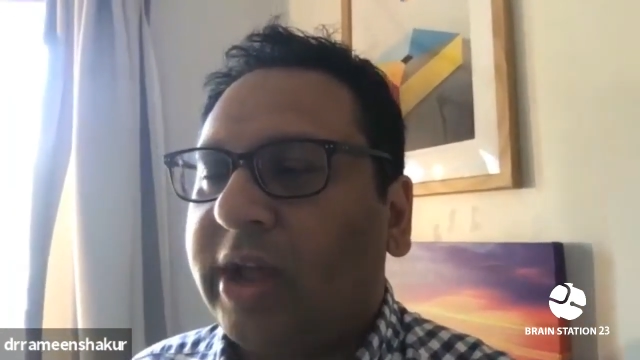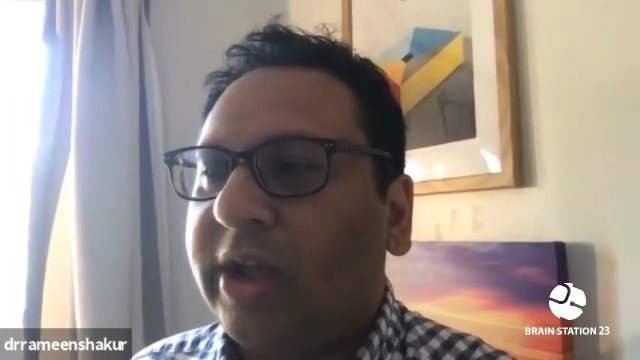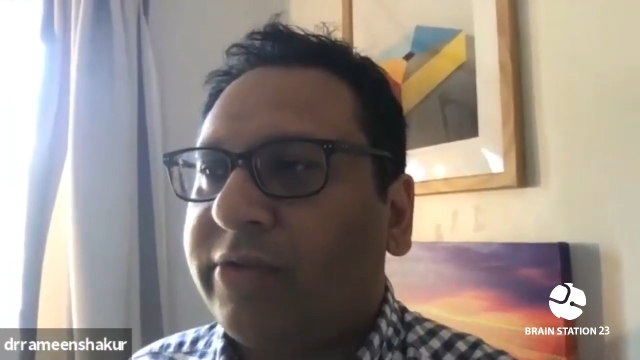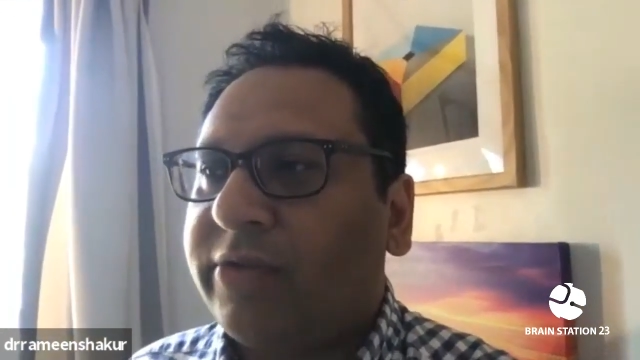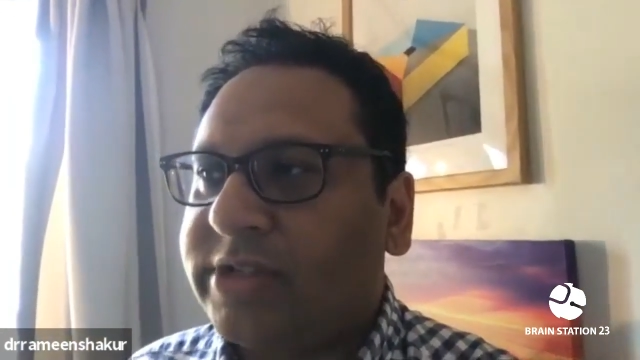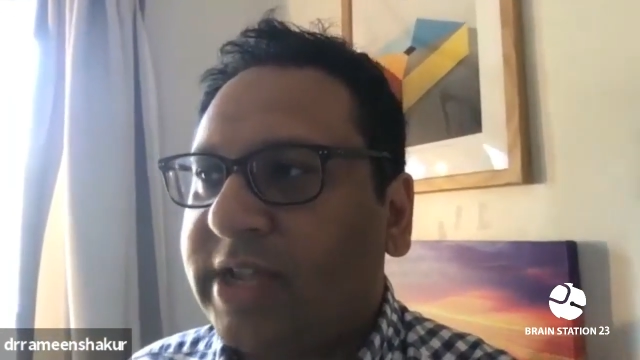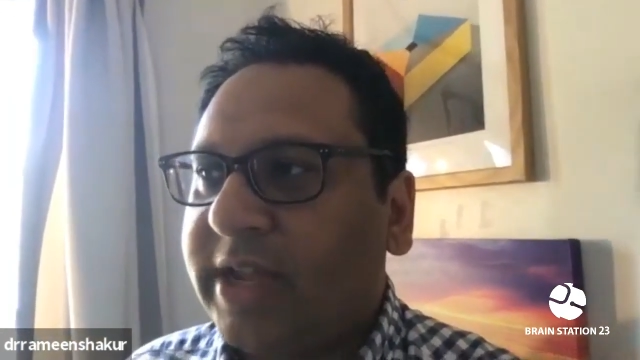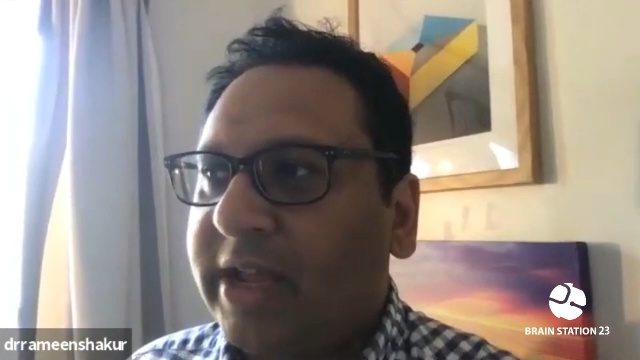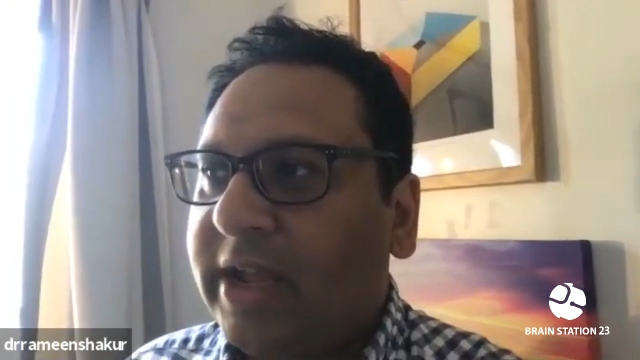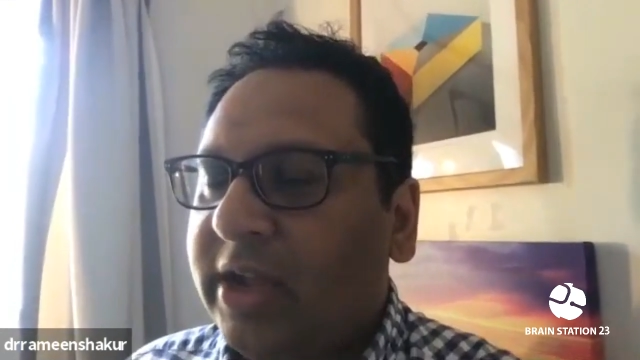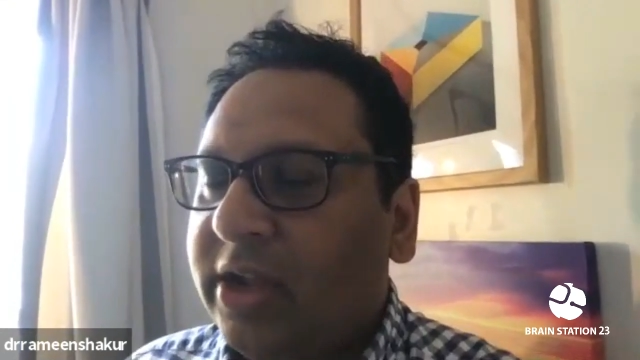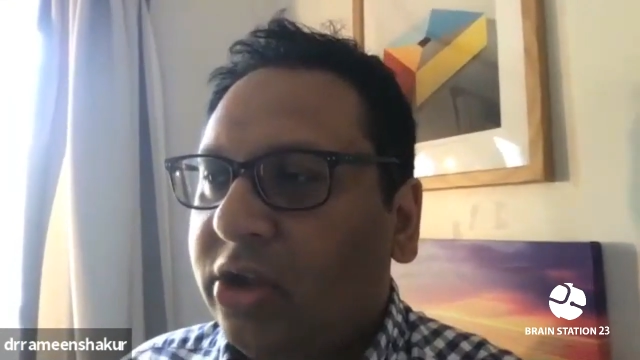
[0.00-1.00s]
I have to
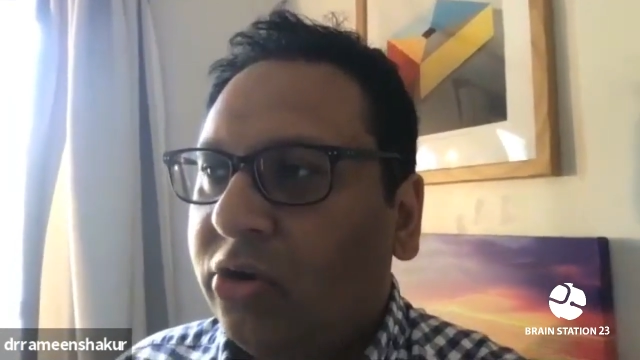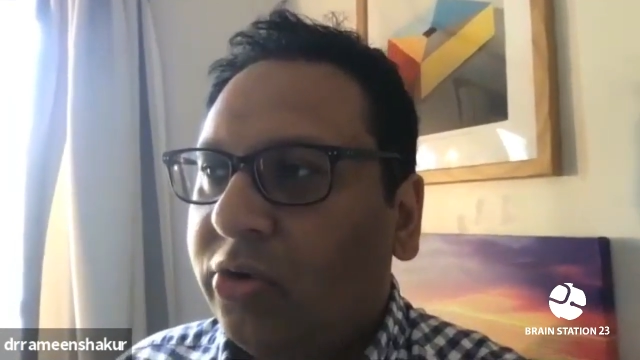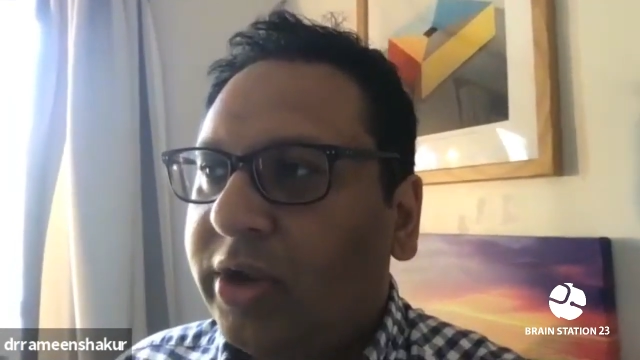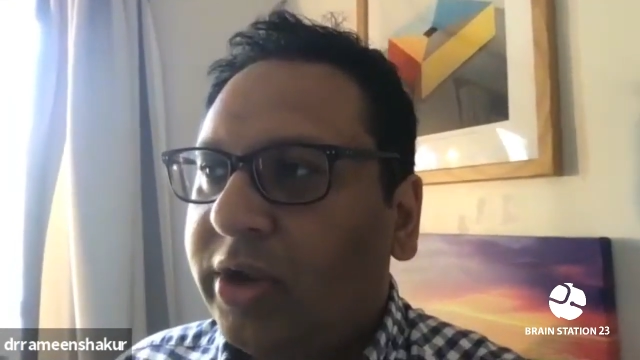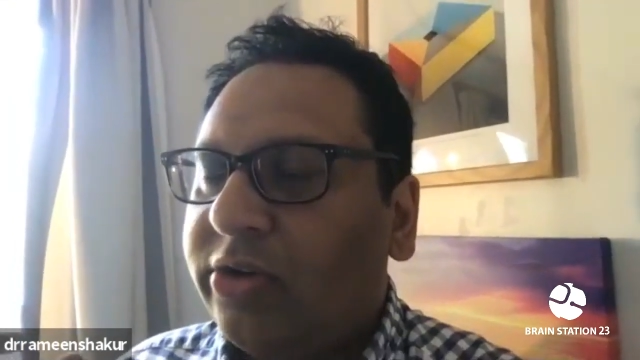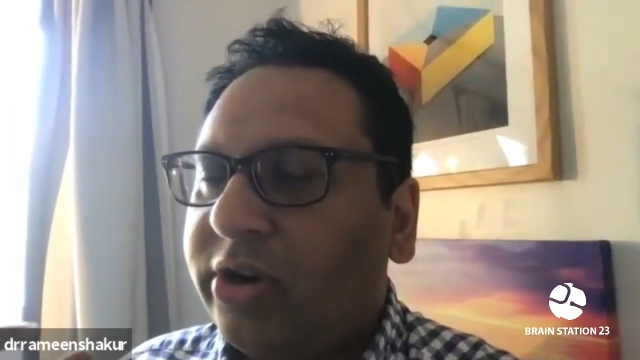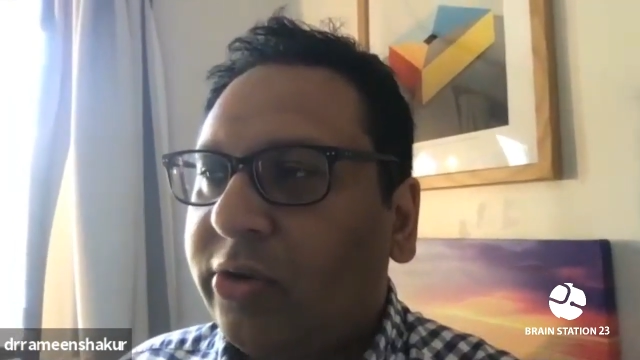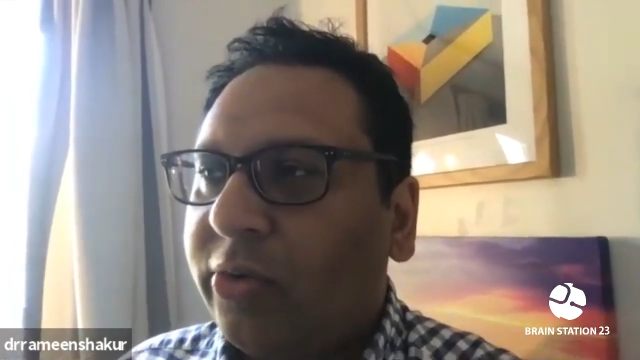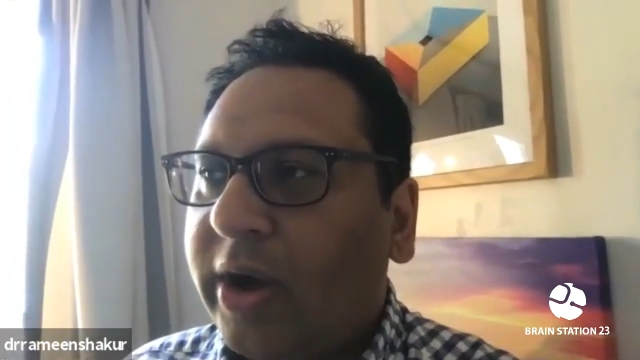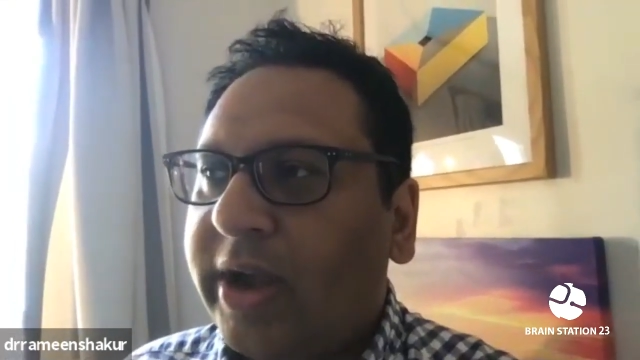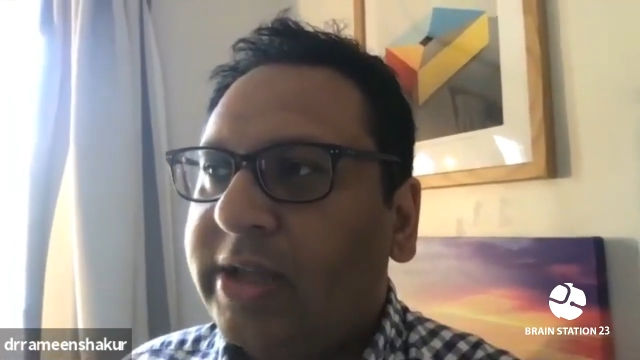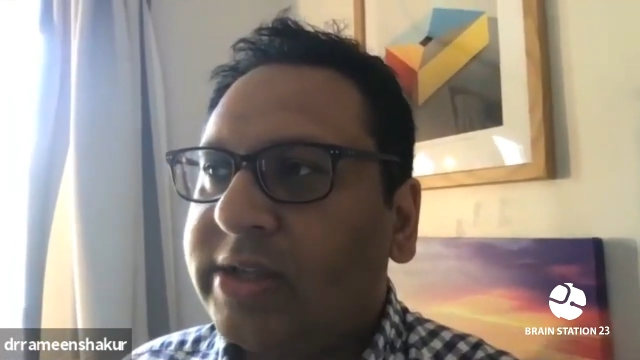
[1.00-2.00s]
say, you know, it
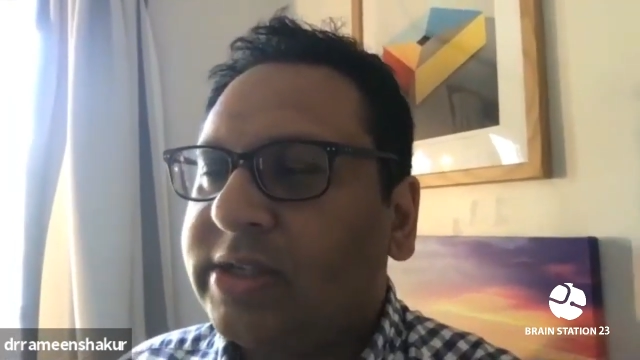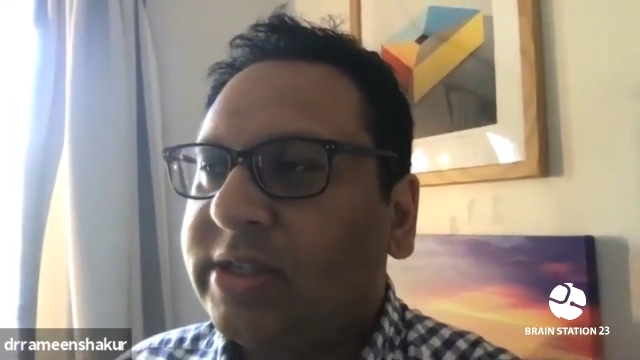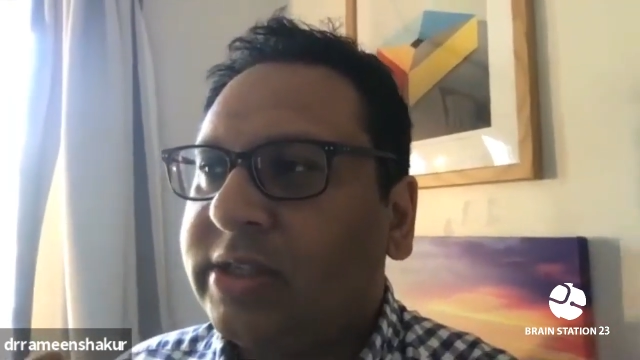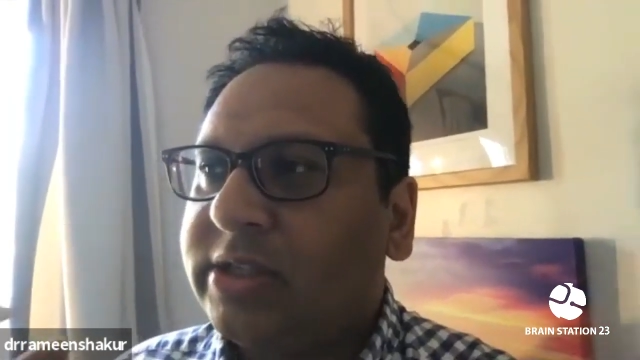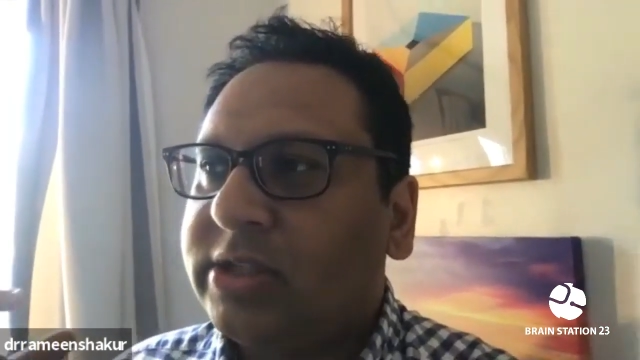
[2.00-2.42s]
requires